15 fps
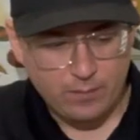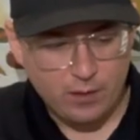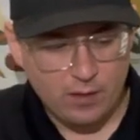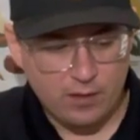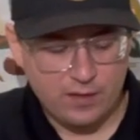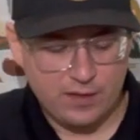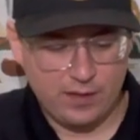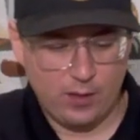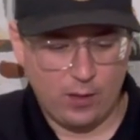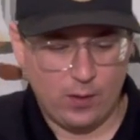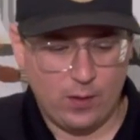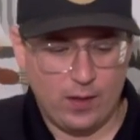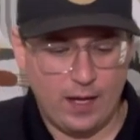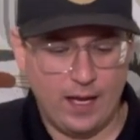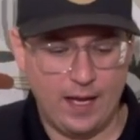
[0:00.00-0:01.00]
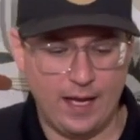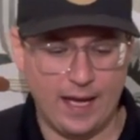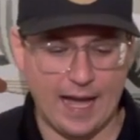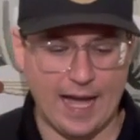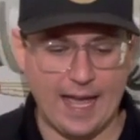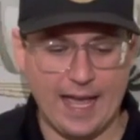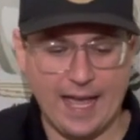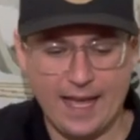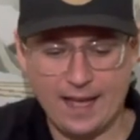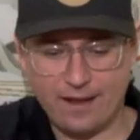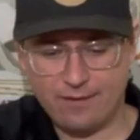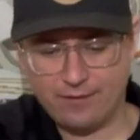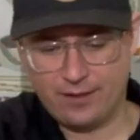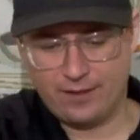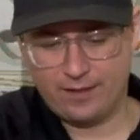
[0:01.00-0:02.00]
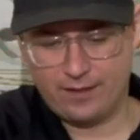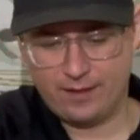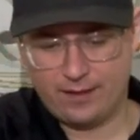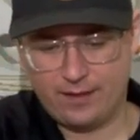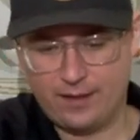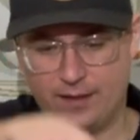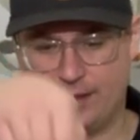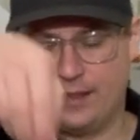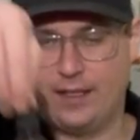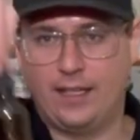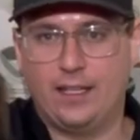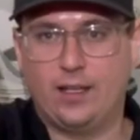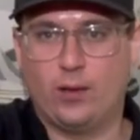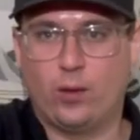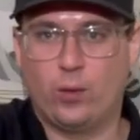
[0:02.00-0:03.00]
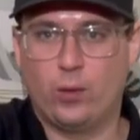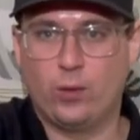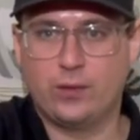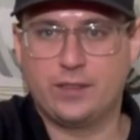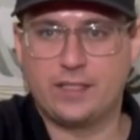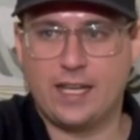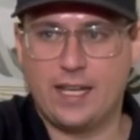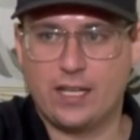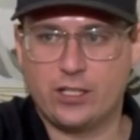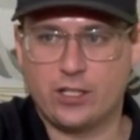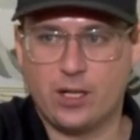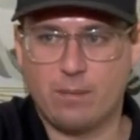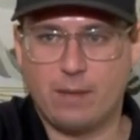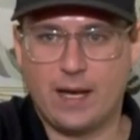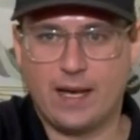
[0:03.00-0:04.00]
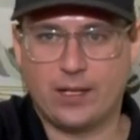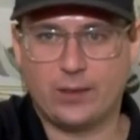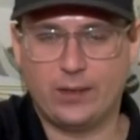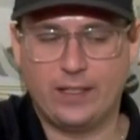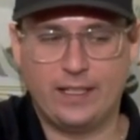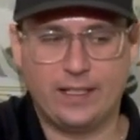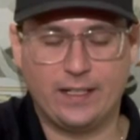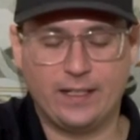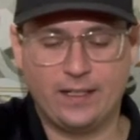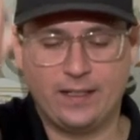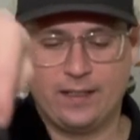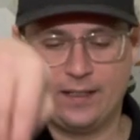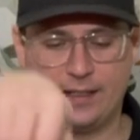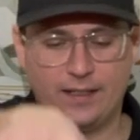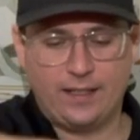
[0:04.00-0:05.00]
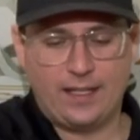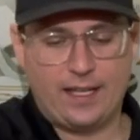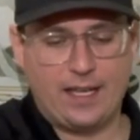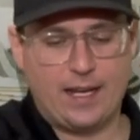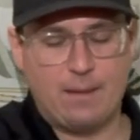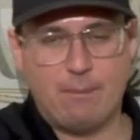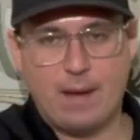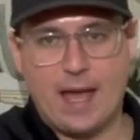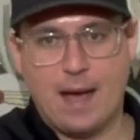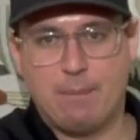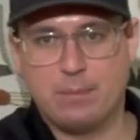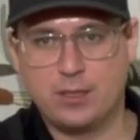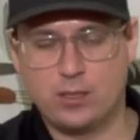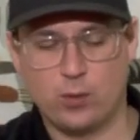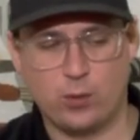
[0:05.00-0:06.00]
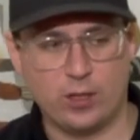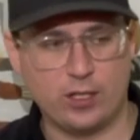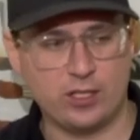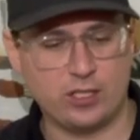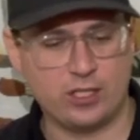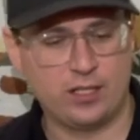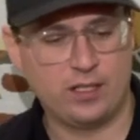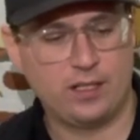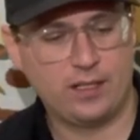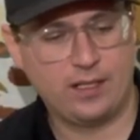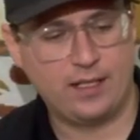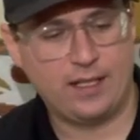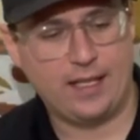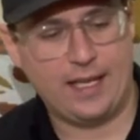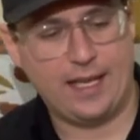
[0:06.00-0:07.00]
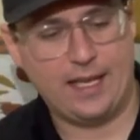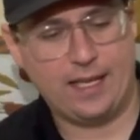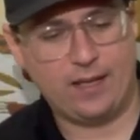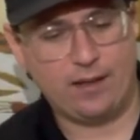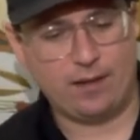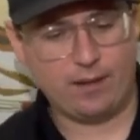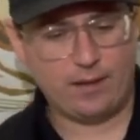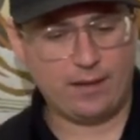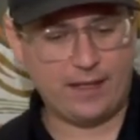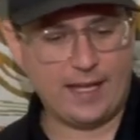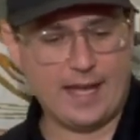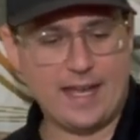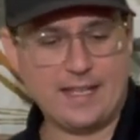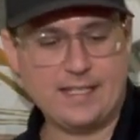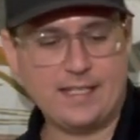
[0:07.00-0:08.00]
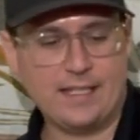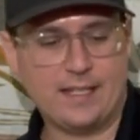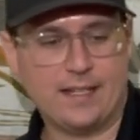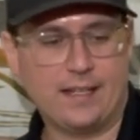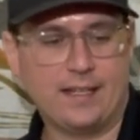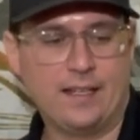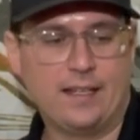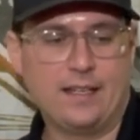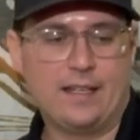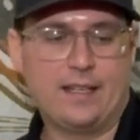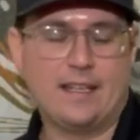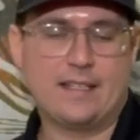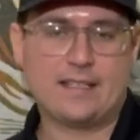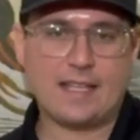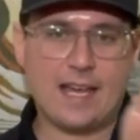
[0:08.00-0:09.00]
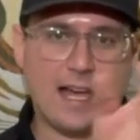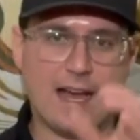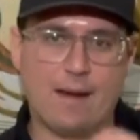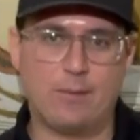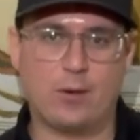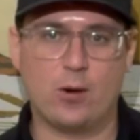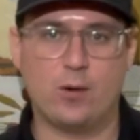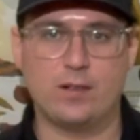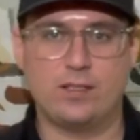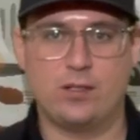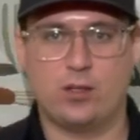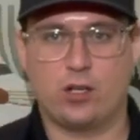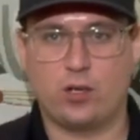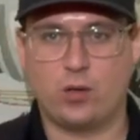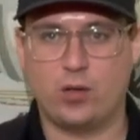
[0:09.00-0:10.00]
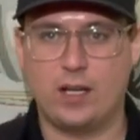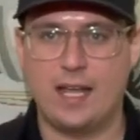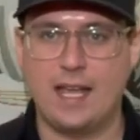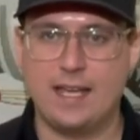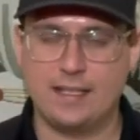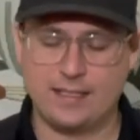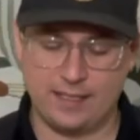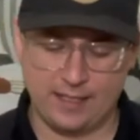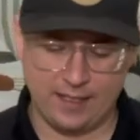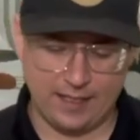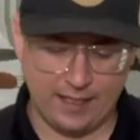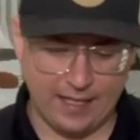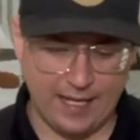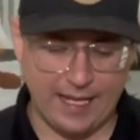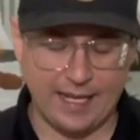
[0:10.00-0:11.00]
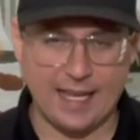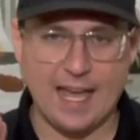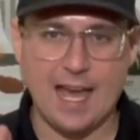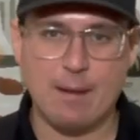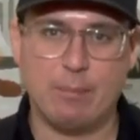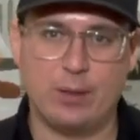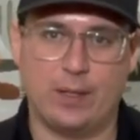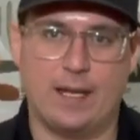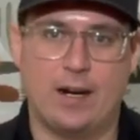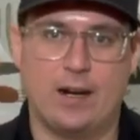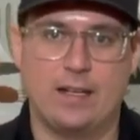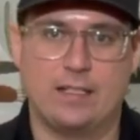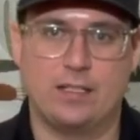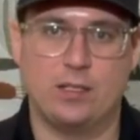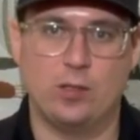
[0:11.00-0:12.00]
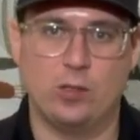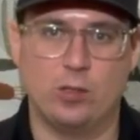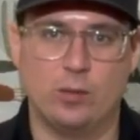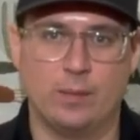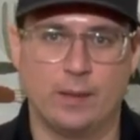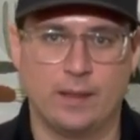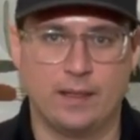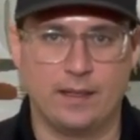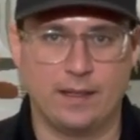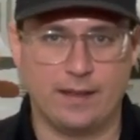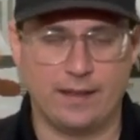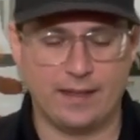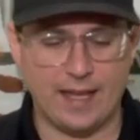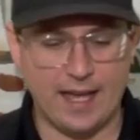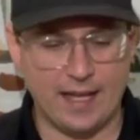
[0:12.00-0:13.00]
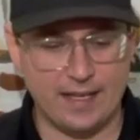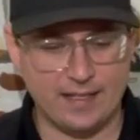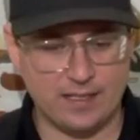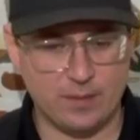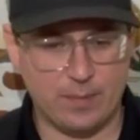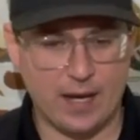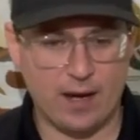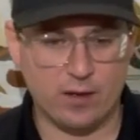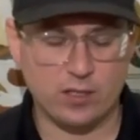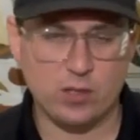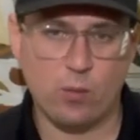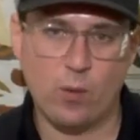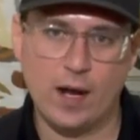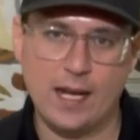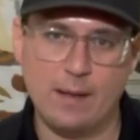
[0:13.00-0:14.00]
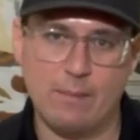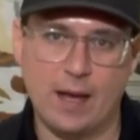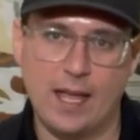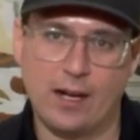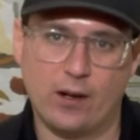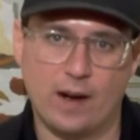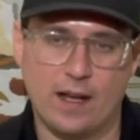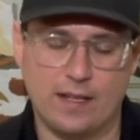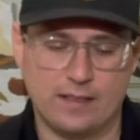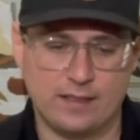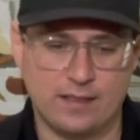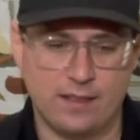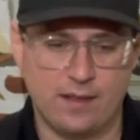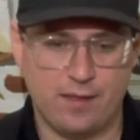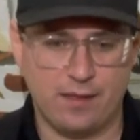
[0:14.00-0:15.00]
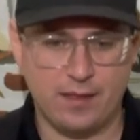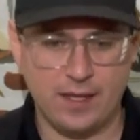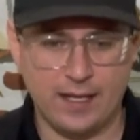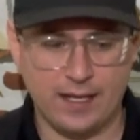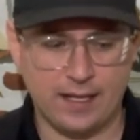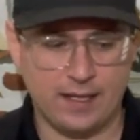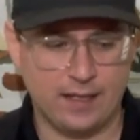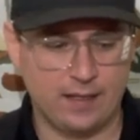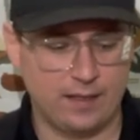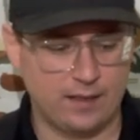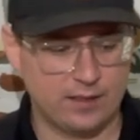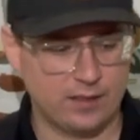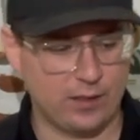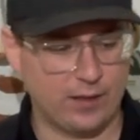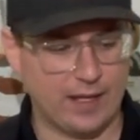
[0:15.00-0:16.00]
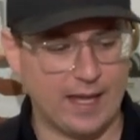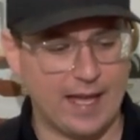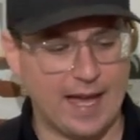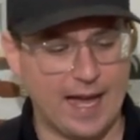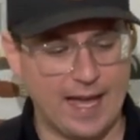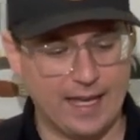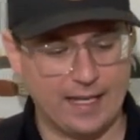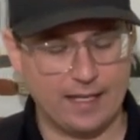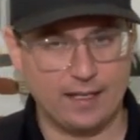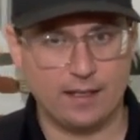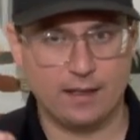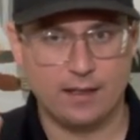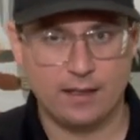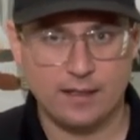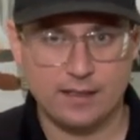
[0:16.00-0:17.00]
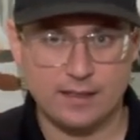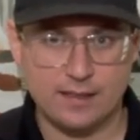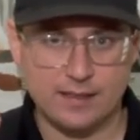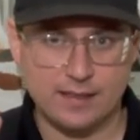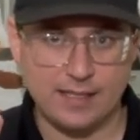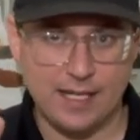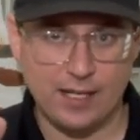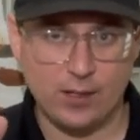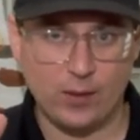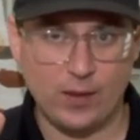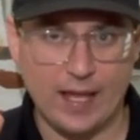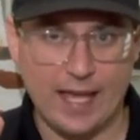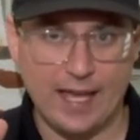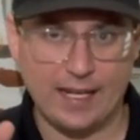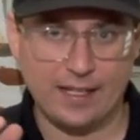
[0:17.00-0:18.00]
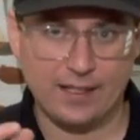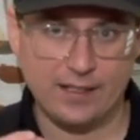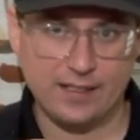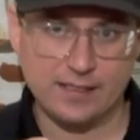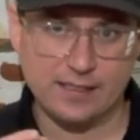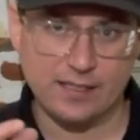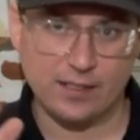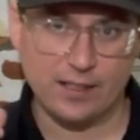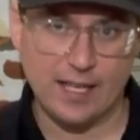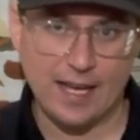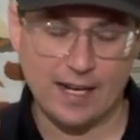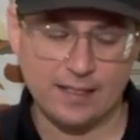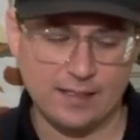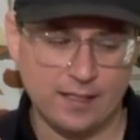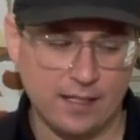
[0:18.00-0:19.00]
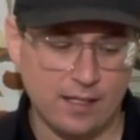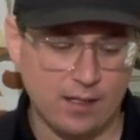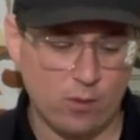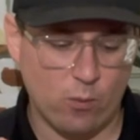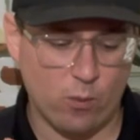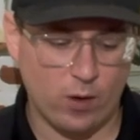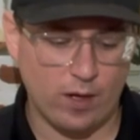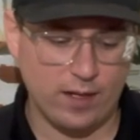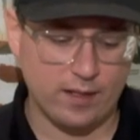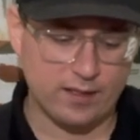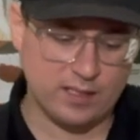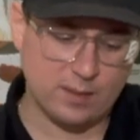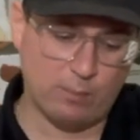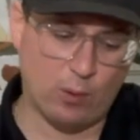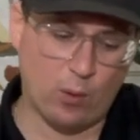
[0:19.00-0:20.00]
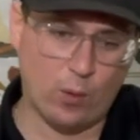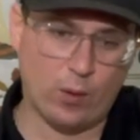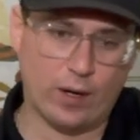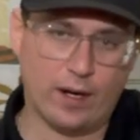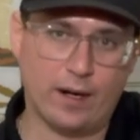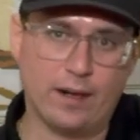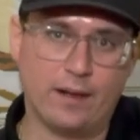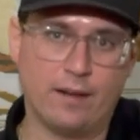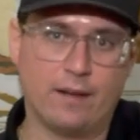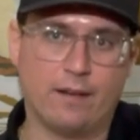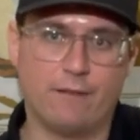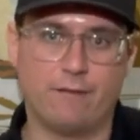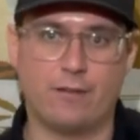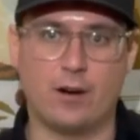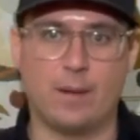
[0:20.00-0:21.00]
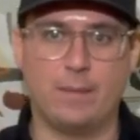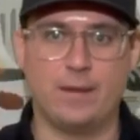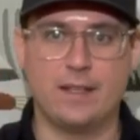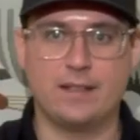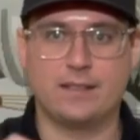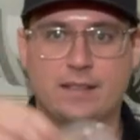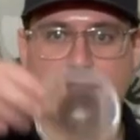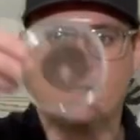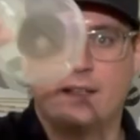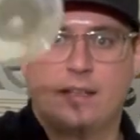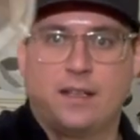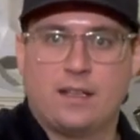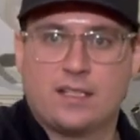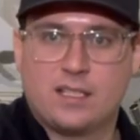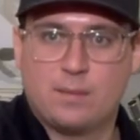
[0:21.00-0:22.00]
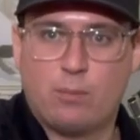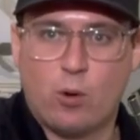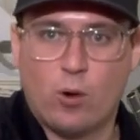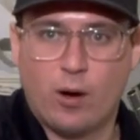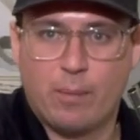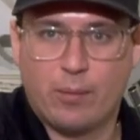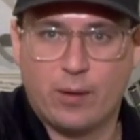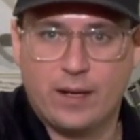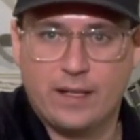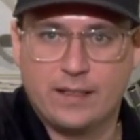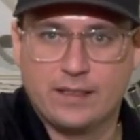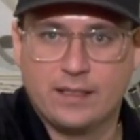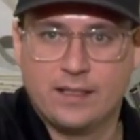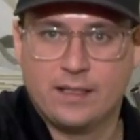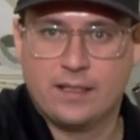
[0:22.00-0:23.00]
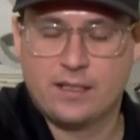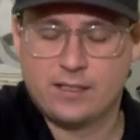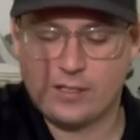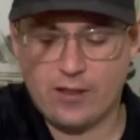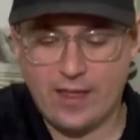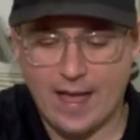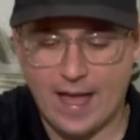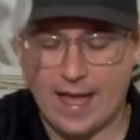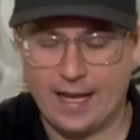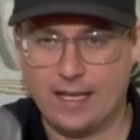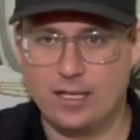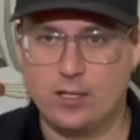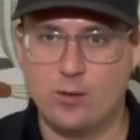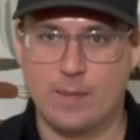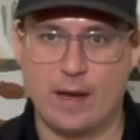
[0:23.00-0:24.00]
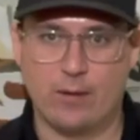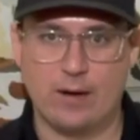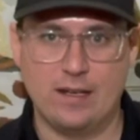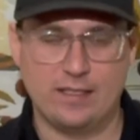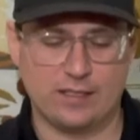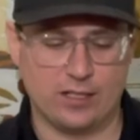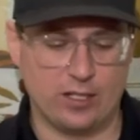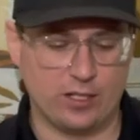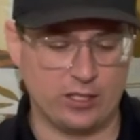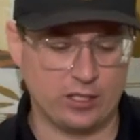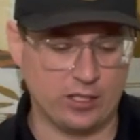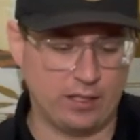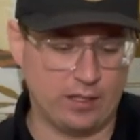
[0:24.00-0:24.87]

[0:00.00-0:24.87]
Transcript: So I have an old tincture bottle here and a MAPP torch. And the idea is that I'm going to create a capillary tube that is about 20 microns thick so that I can single handedly select one spore from this spore print so that I can do my research.